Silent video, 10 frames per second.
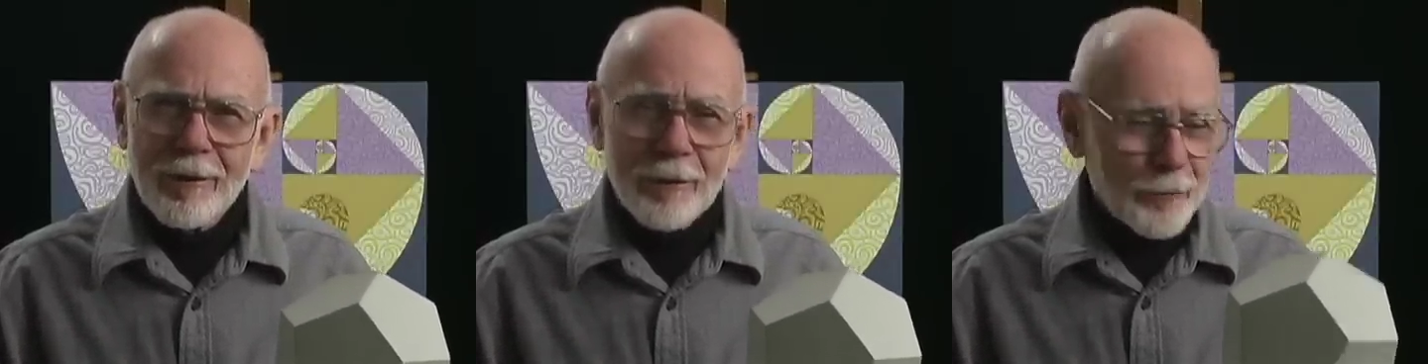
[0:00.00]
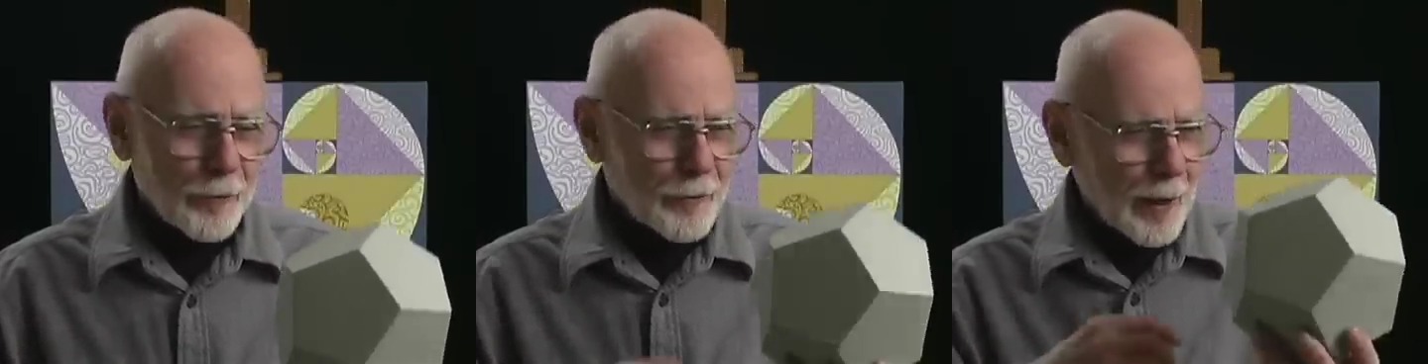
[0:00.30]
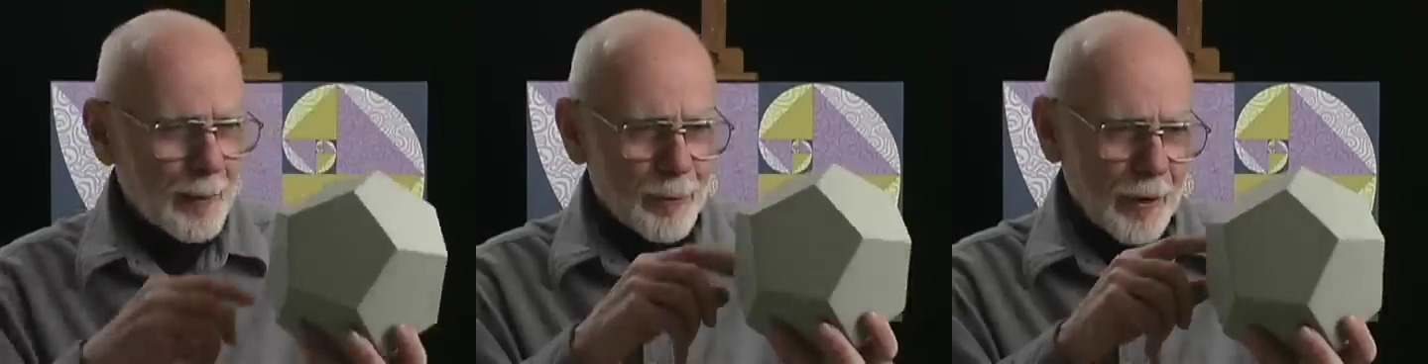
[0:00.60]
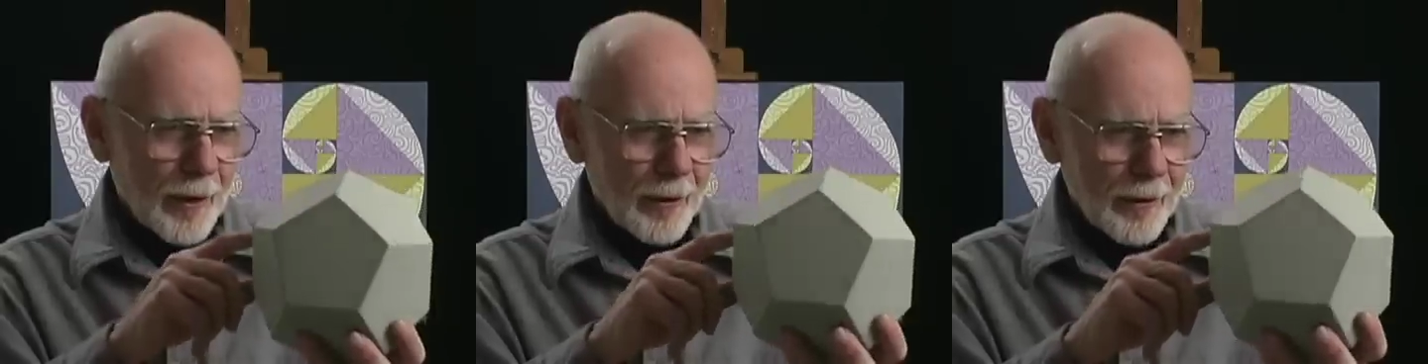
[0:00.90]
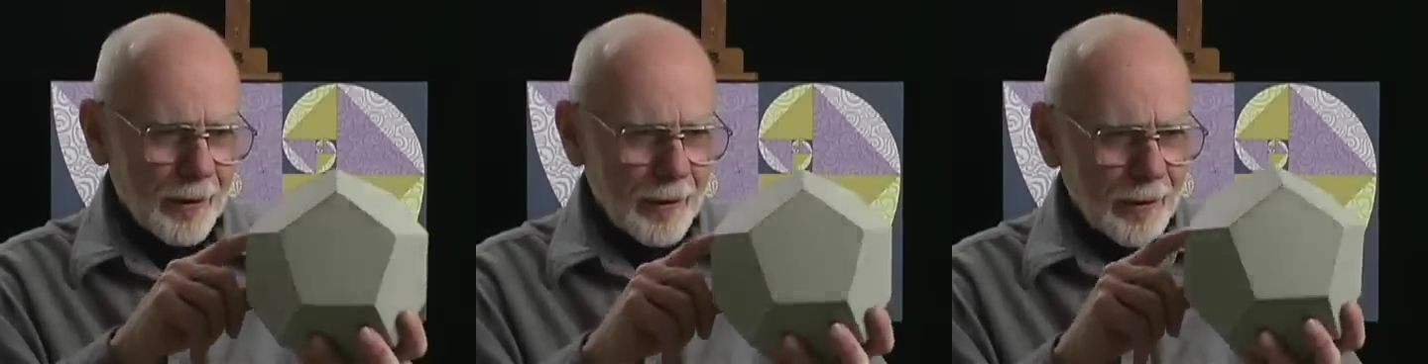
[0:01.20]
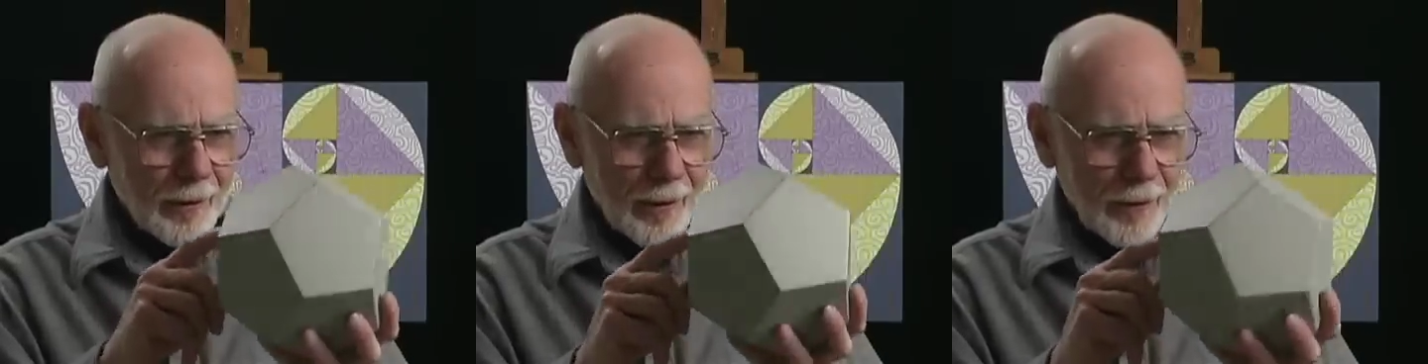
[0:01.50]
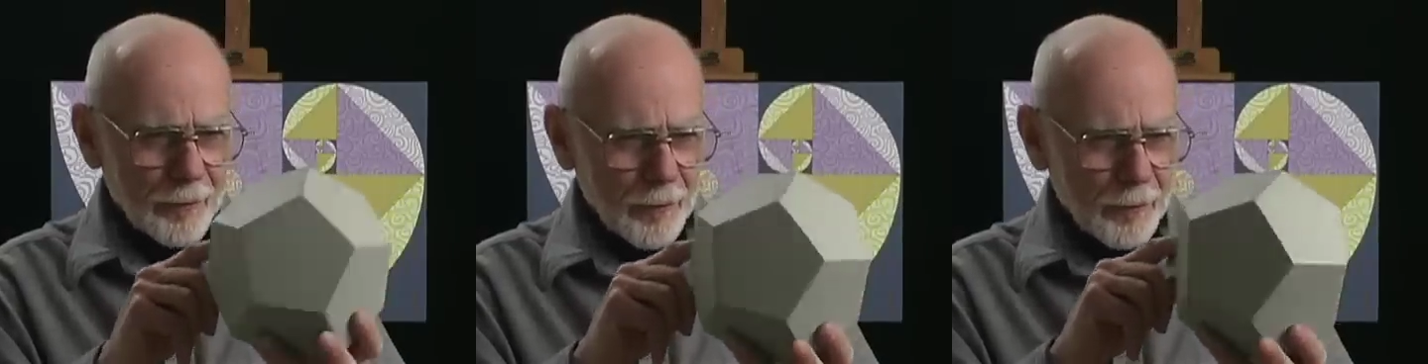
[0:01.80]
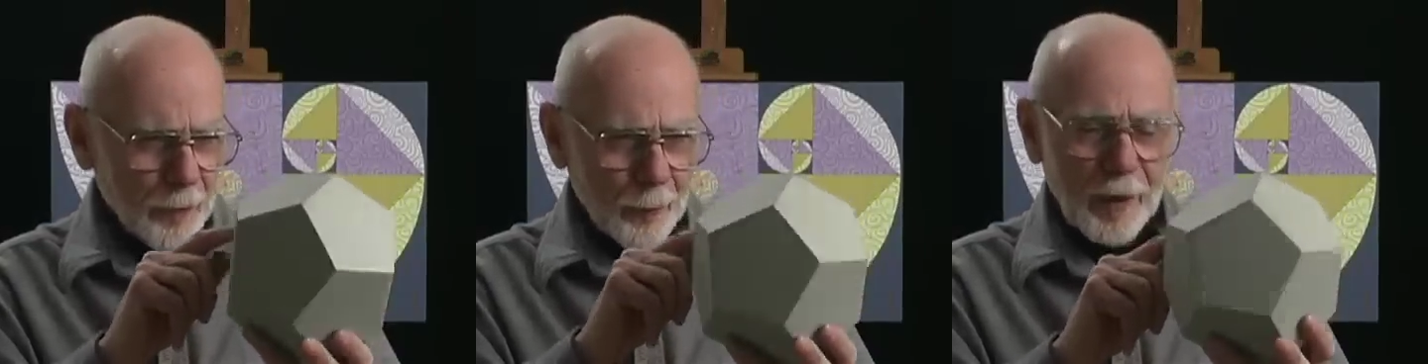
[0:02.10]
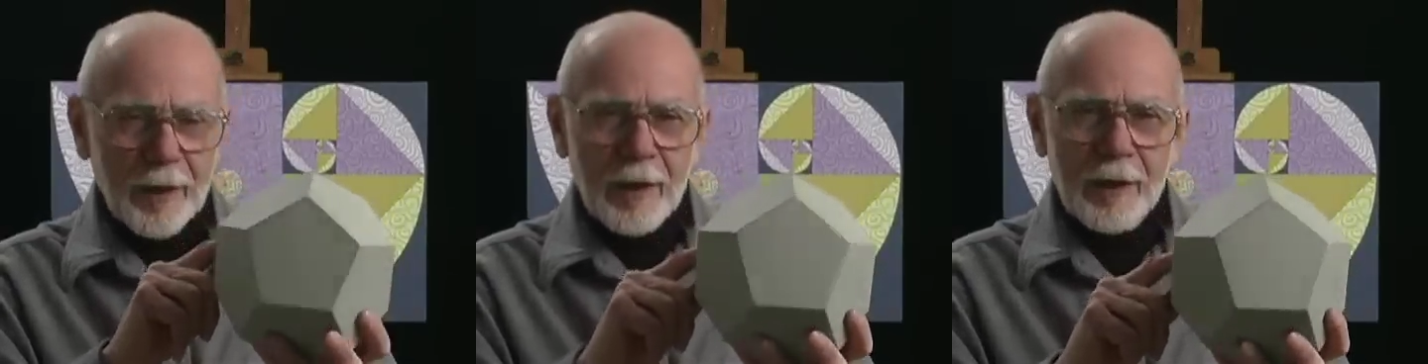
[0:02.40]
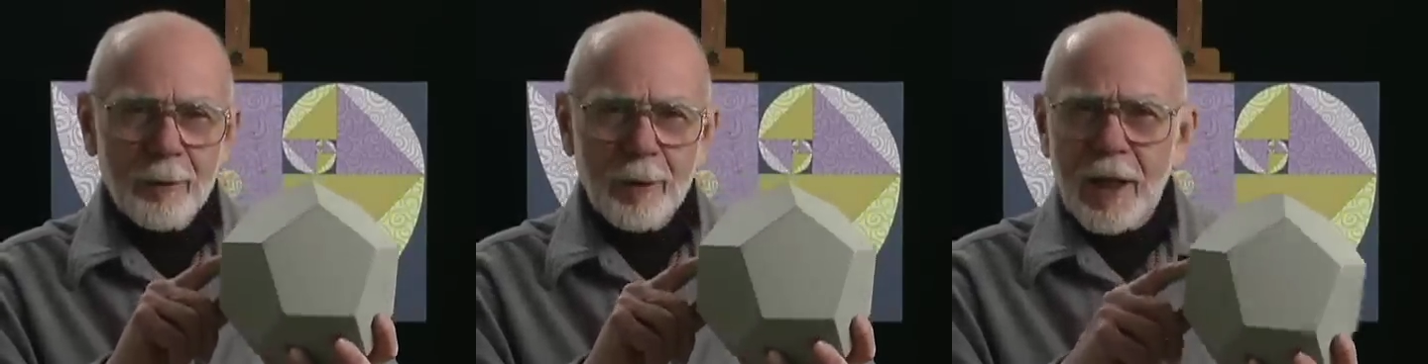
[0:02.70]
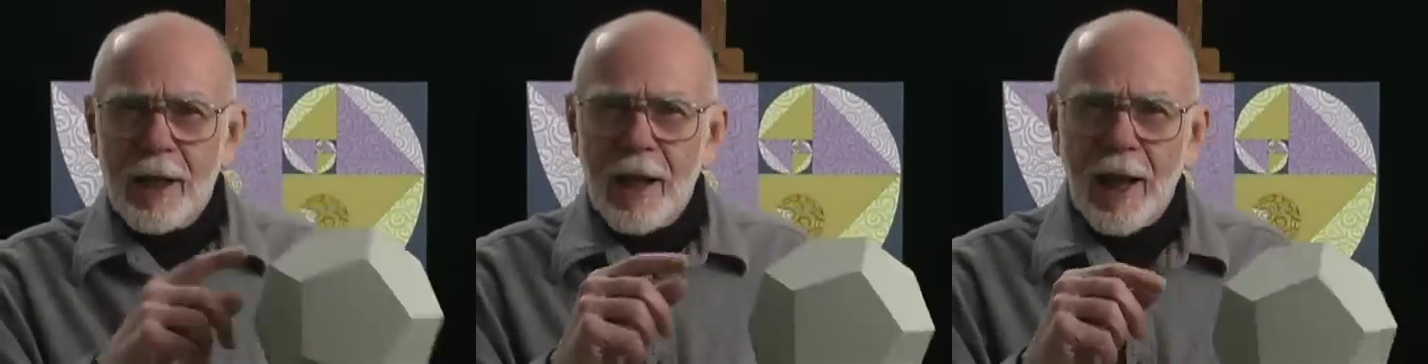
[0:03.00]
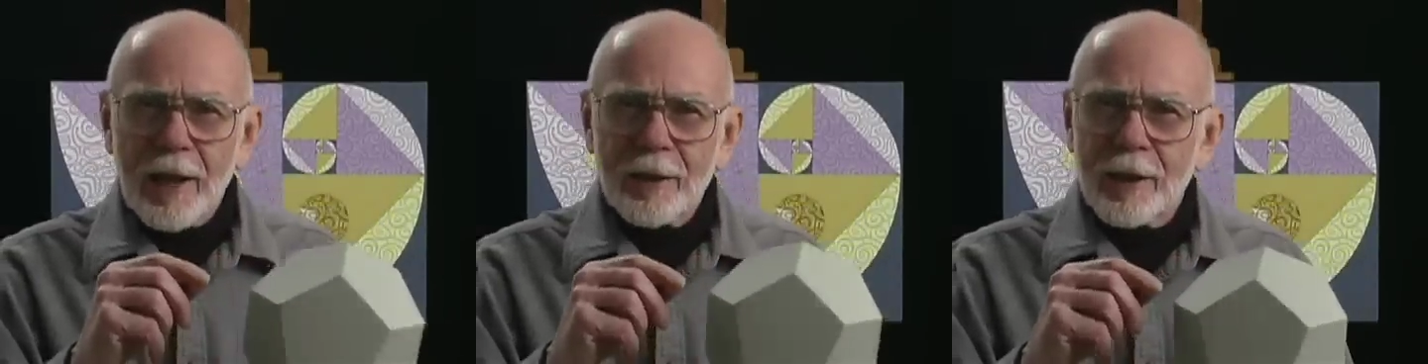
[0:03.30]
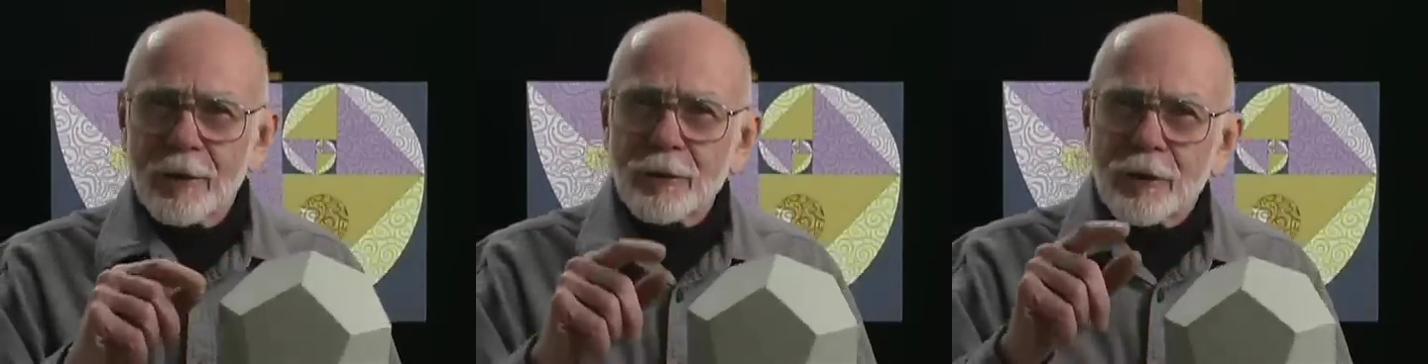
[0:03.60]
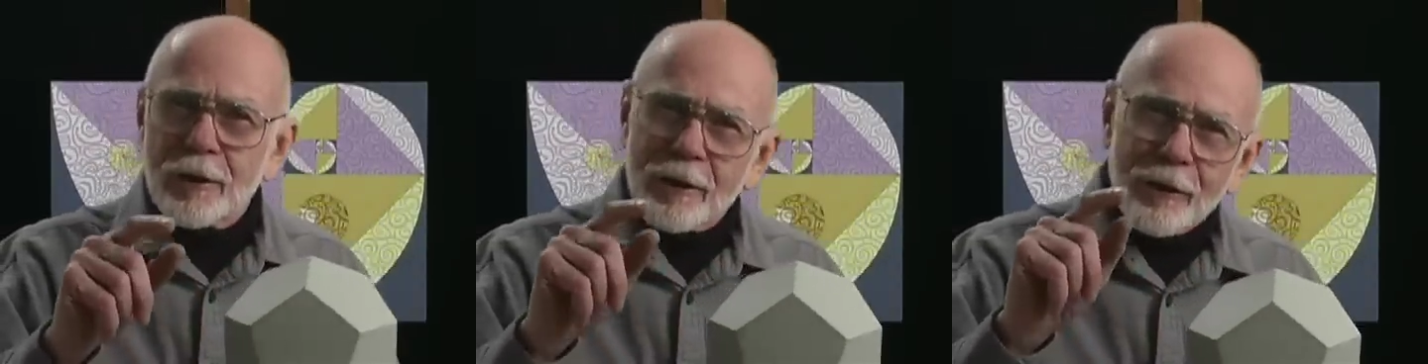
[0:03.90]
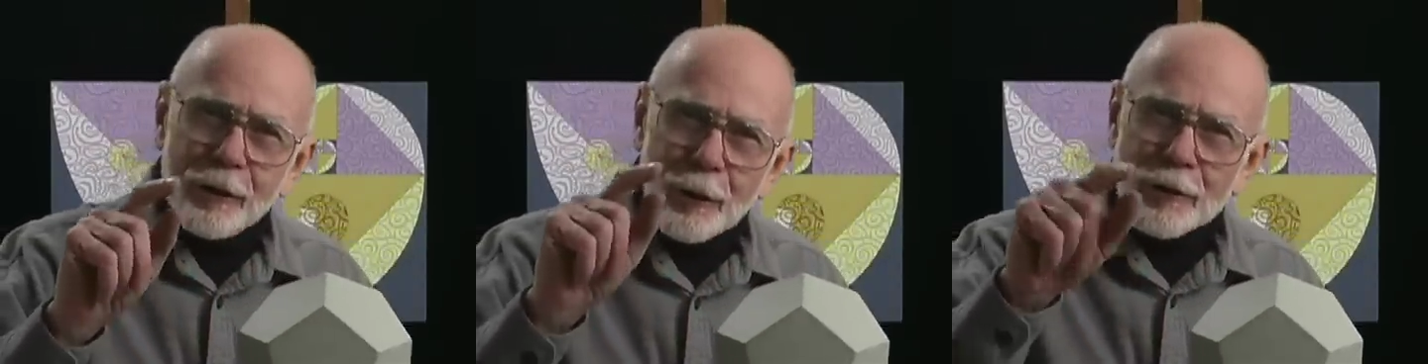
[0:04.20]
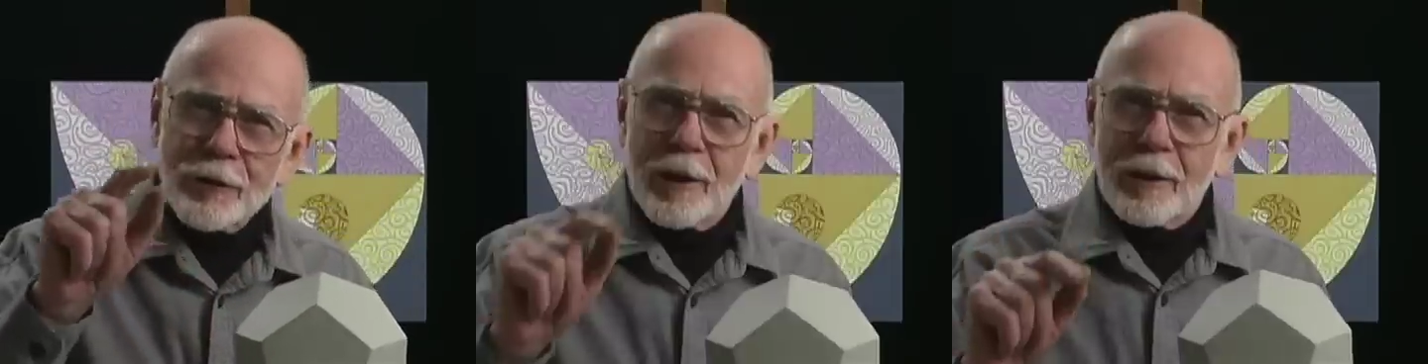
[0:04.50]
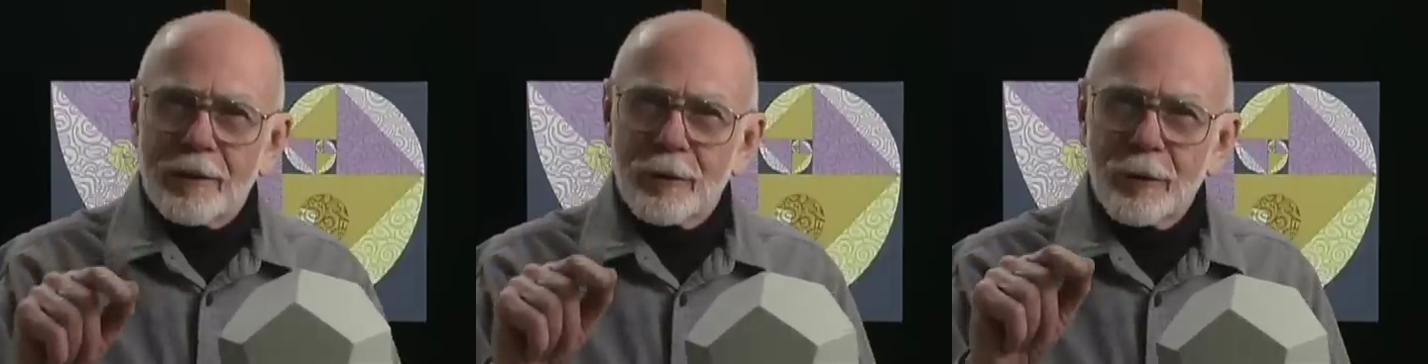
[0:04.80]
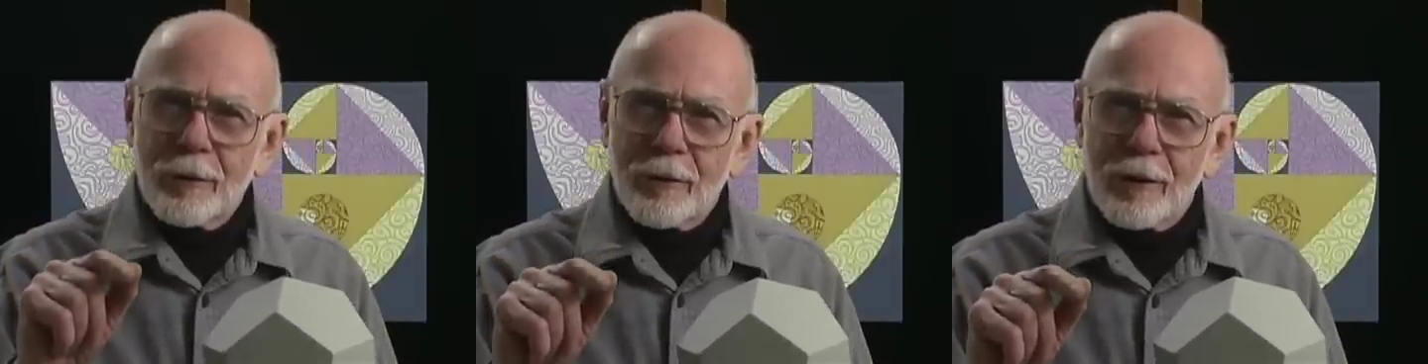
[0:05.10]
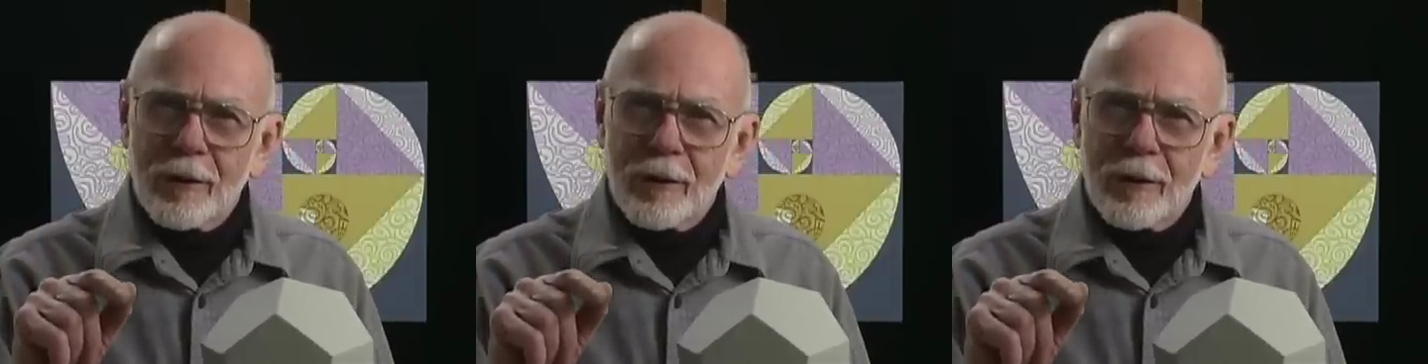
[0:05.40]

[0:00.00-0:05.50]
It's the same center as this dodecahedron. And it's your center too.